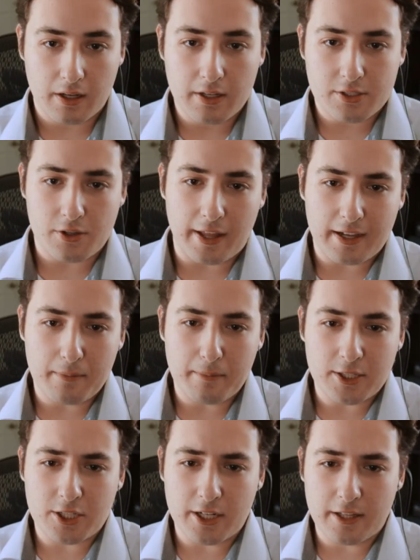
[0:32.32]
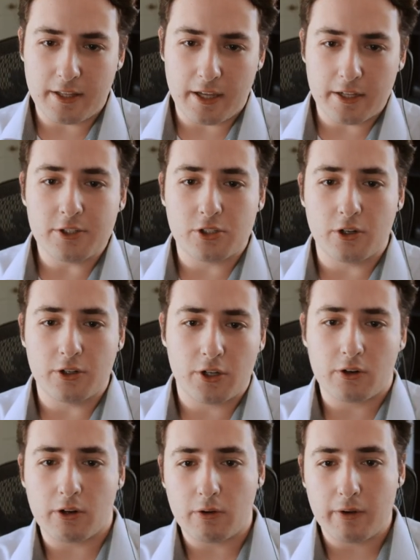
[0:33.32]
So like I mentioned in the intro, your
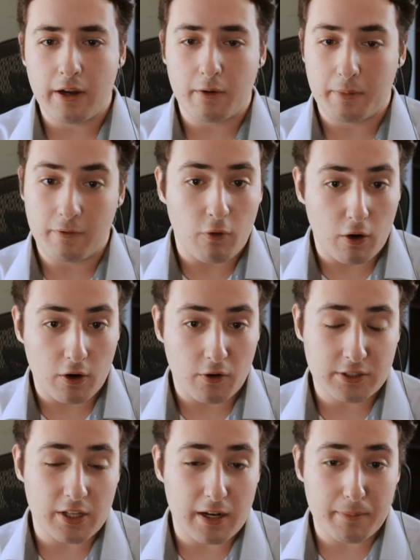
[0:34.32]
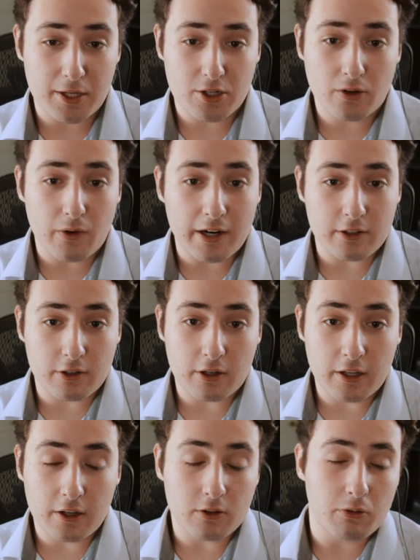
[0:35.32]
career before going to animation directing,
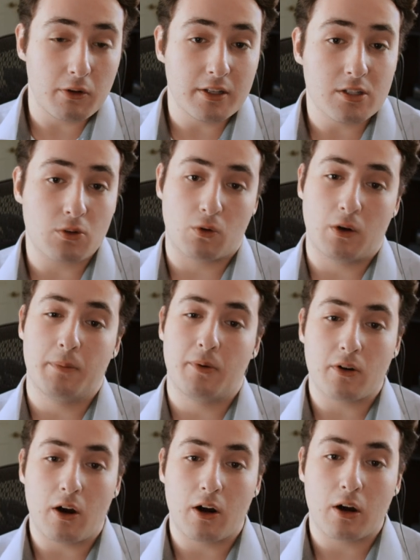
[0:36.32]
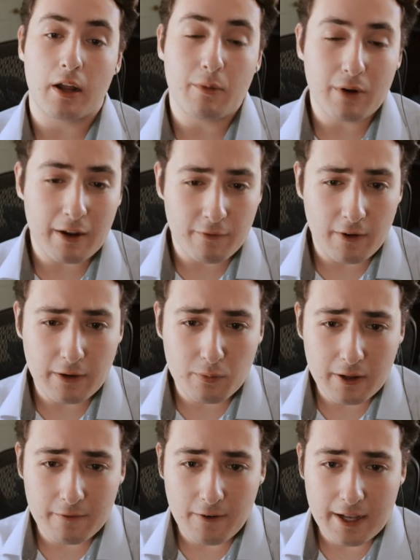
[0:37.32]
including storyboard art. And what I find really
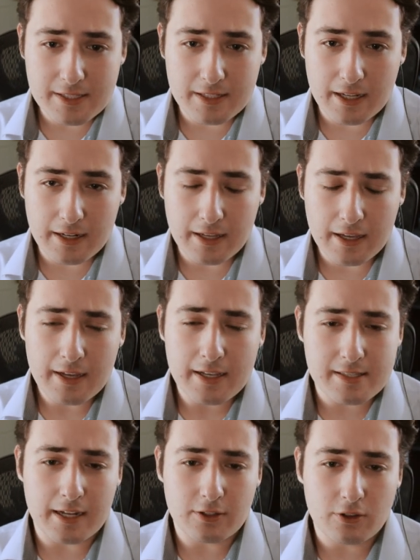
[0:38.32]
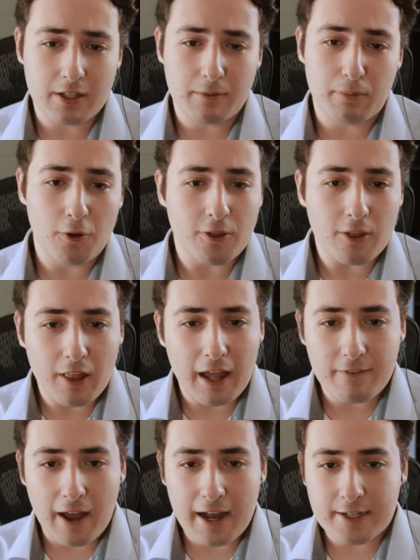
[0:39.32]
fascinating is that you did both live
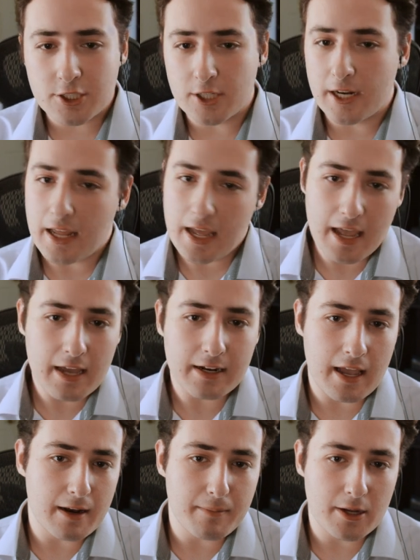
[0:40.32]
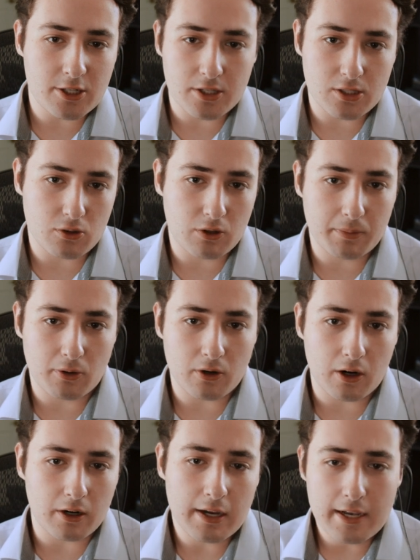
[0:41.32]
action and animation storyboard
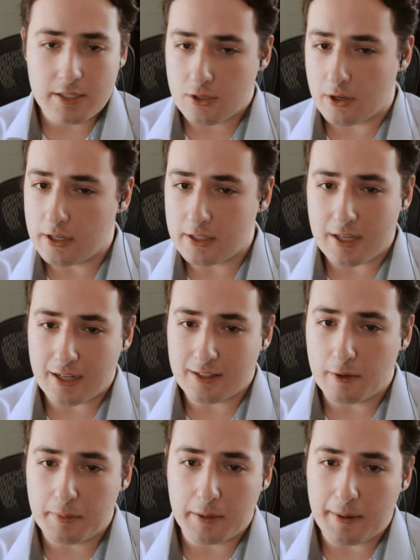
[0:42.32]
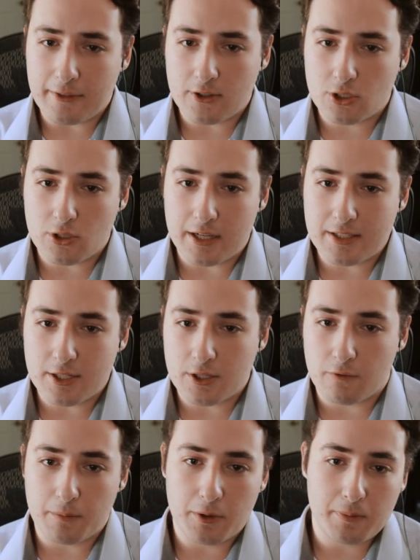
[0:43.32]
art. So can you talk a little bit about the transition from
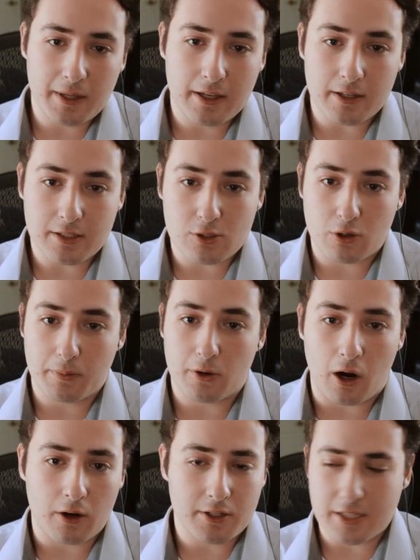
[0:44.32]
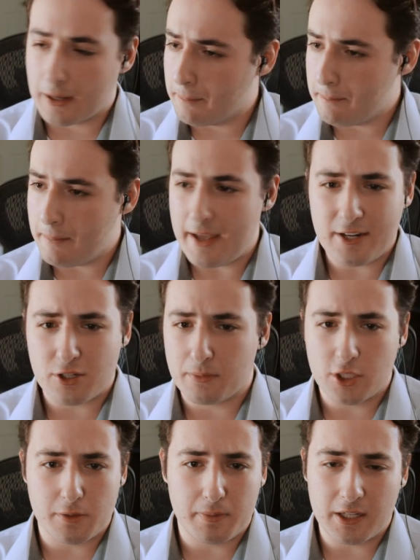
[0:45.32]
being a storyboard artist on major motion
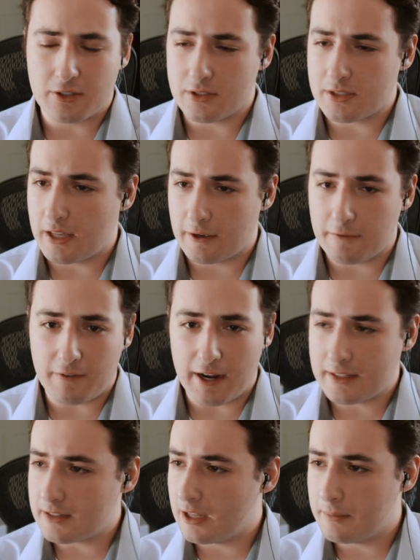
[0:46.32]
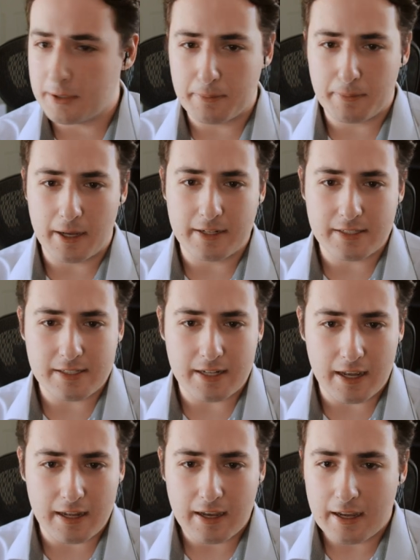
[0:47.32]
pictures like Fight Club, Independence
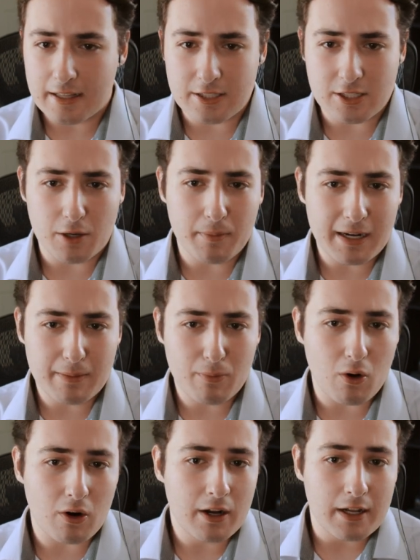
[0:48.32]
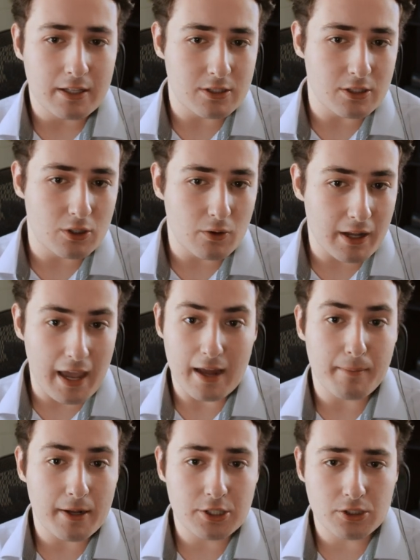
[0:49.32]
Day, and so many more, into doing
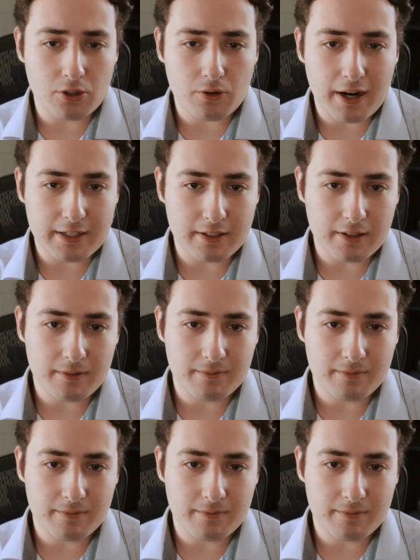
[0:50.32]
animation directing?